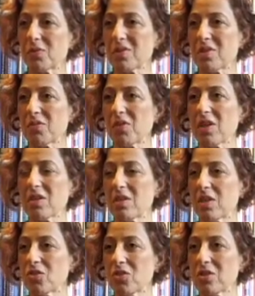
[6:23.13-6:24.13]

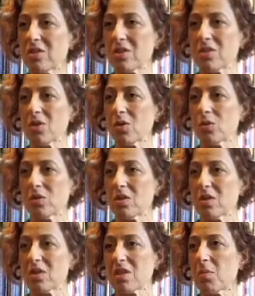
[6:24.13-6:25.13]
civilizations as old as
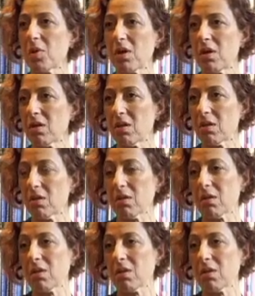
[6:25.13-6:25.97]
Saba and the